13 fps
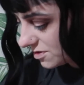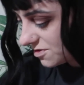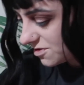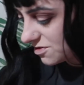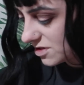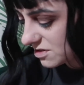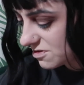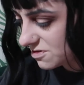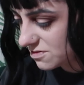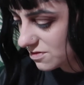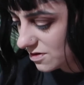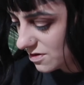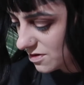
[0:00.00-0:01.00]
so that's
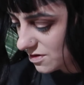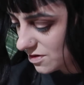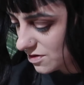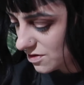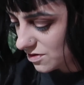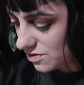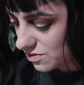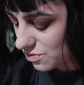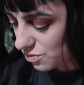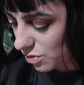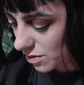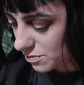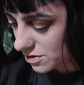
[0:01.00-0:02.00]

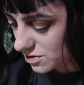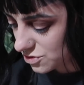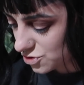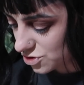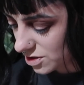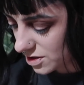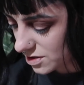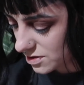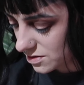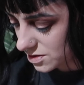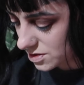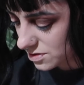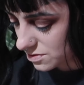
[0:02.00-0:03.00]
what I'm gonna try and
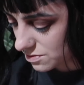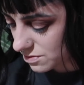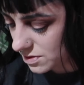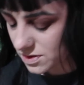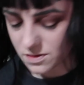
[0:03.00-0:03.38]
do.